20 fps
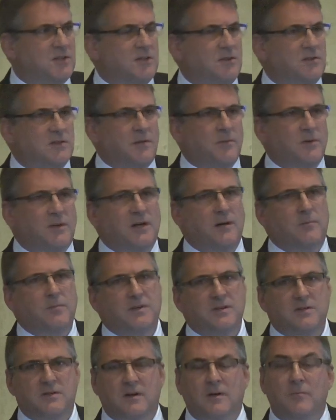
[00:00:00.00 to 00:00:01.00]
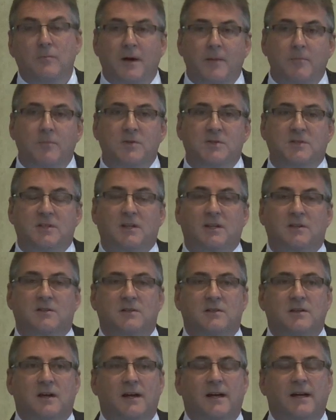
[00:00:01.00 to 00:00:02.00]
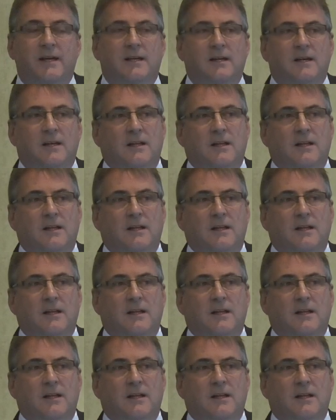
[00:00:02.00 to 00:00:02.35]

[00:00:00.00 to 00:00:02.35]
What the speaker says: so some of the companies that are members here today